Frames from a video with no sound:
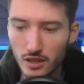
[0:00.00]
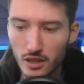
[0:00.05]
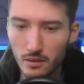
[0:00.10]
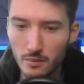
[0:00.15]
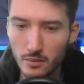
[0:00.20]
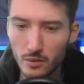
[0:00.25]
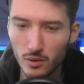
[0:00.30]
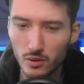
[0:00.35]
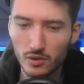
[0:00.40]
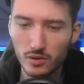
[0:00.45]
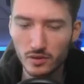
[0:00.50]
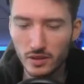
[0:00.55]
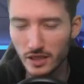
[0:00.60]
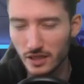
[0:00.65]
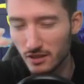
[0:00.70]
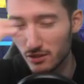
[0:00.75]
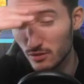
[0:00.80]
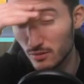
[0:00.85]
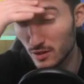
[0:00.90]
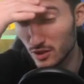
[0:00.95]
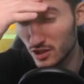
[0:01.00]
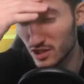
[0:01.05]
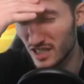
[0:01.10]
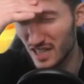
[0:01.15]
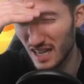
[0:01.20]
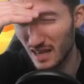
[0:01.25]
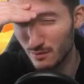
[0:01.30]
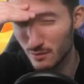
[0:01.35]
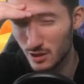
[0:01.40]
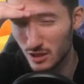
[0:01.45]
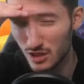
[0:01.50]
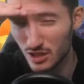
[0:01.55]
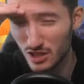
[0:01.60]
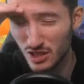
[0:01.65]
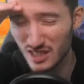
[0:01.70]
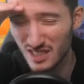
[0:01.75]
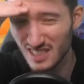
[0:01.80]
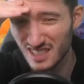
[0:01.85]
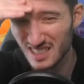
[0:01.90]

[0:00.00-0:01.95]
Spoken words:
I'm also taking too much damage.